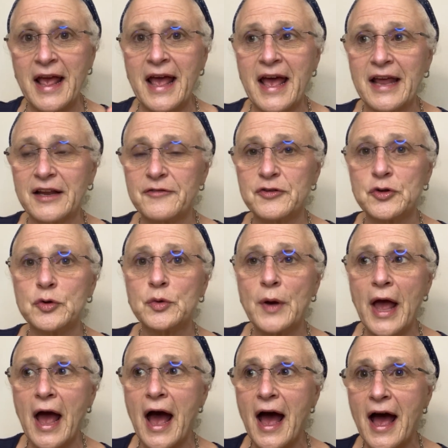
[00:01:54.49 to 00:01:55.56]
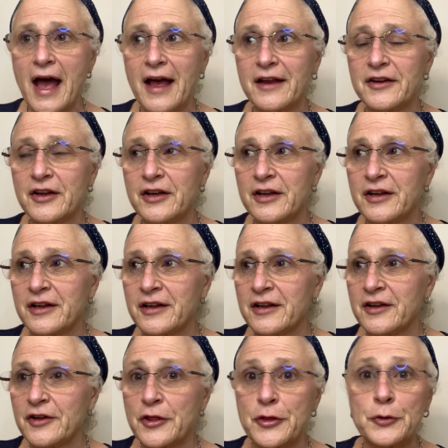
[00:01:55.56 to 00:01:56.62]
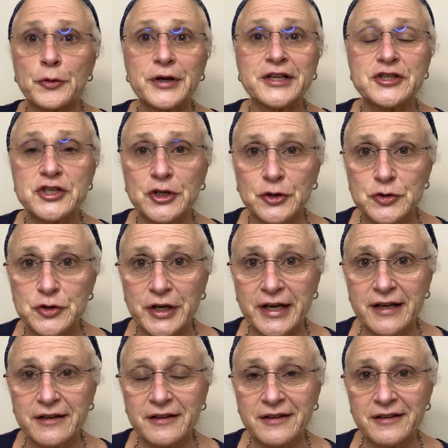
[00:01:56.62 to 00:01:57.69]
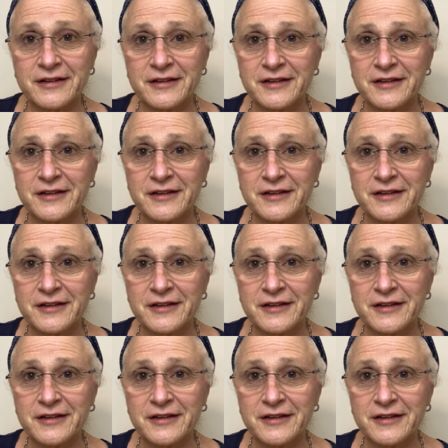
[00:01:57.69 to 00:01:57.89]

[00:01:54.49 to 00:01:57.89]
and if you had 3 children,